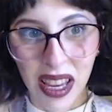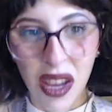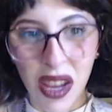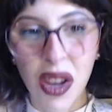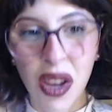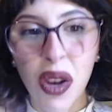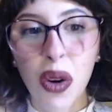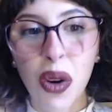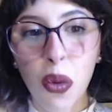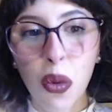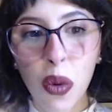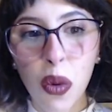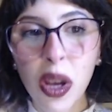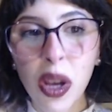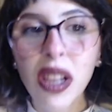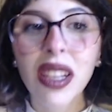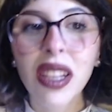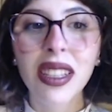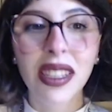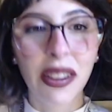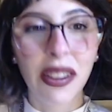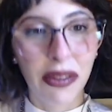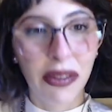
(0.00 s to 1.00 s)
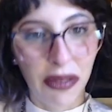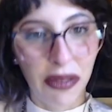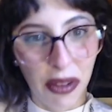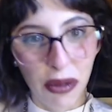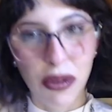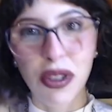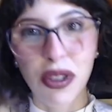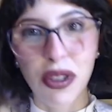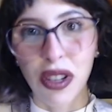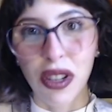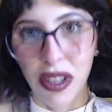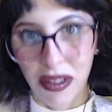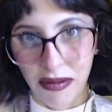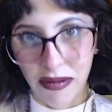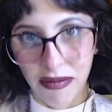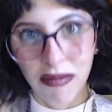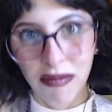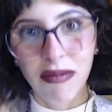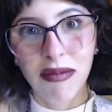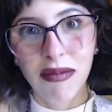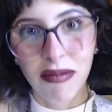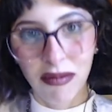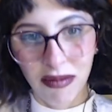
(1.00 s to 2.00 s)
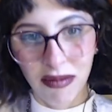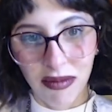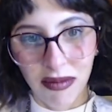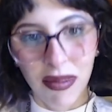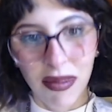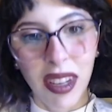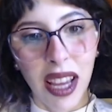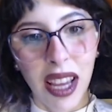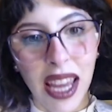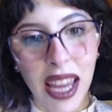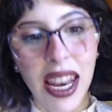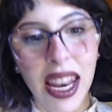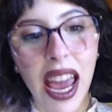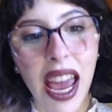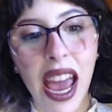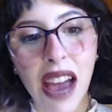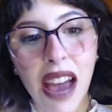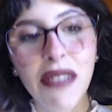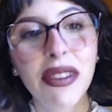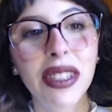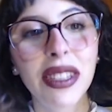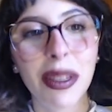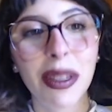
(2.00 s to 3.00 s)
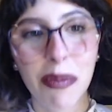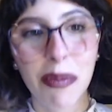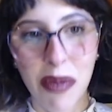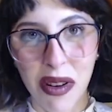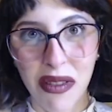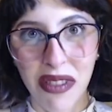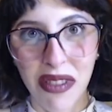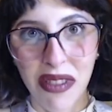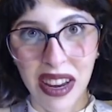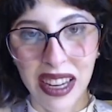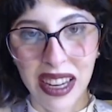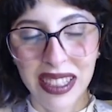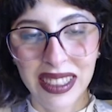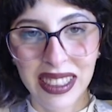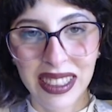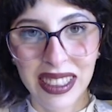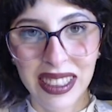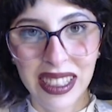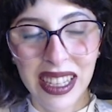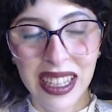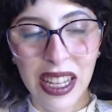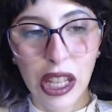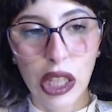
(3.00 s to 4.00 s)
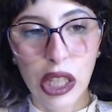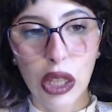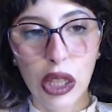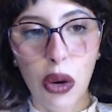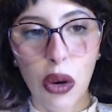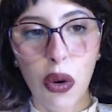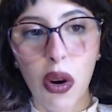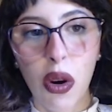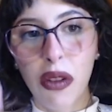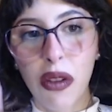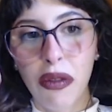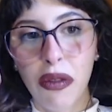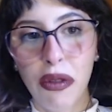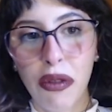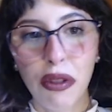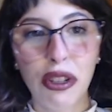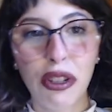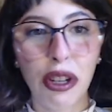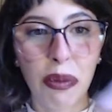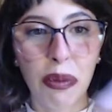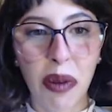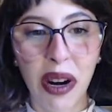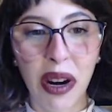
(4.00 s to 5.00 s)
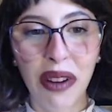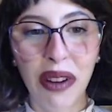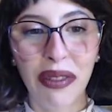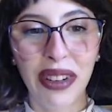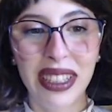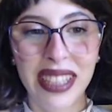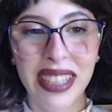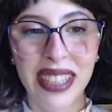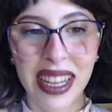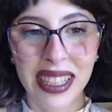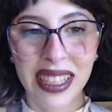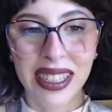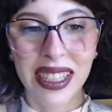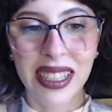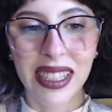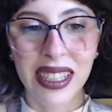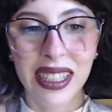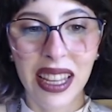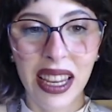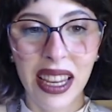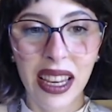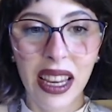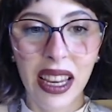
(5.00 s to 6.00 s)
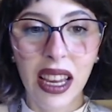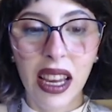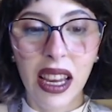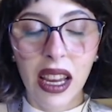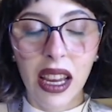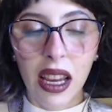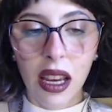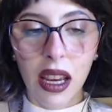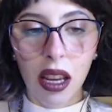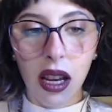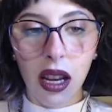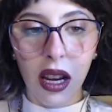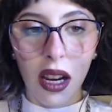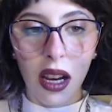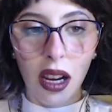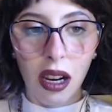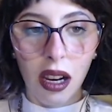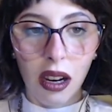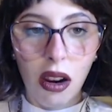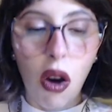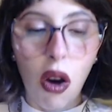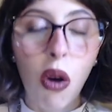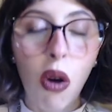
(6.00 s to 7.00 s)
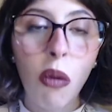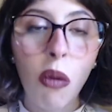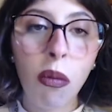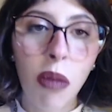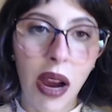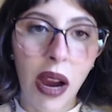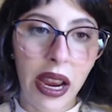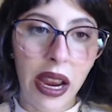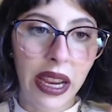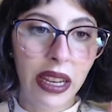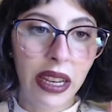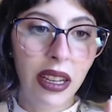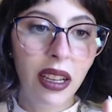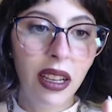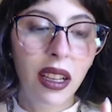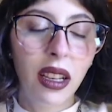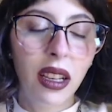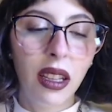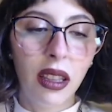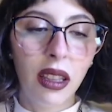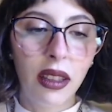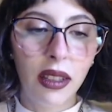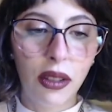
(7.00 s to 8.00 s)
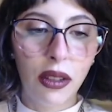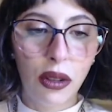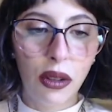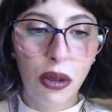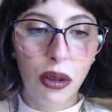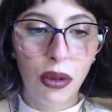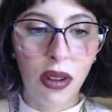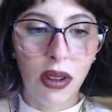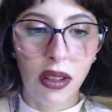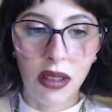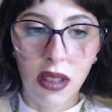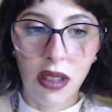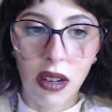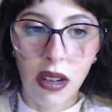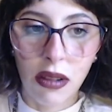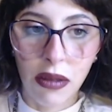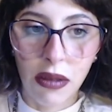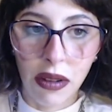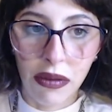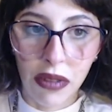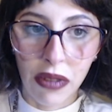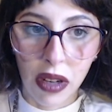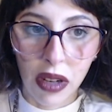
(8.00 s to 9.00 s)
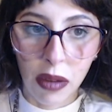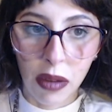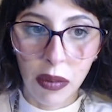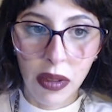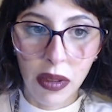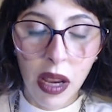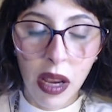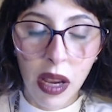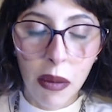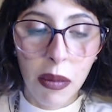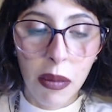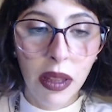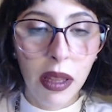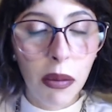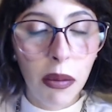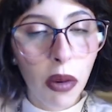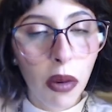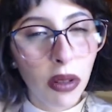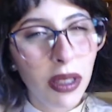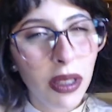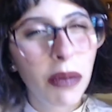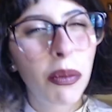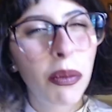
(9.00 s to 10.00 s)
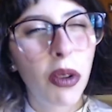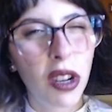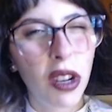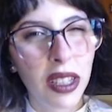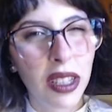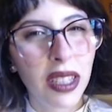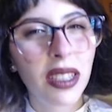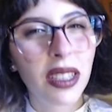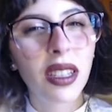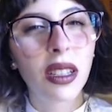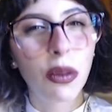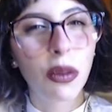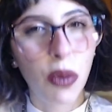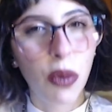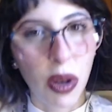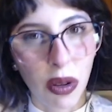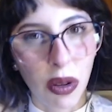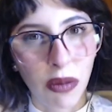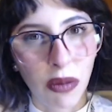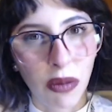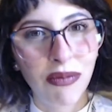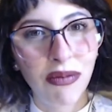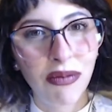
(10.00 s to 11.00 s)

Will is the future, and have is the perfect. So future perfect tenses, they combine the two auxiliary verbs. But the most important is will.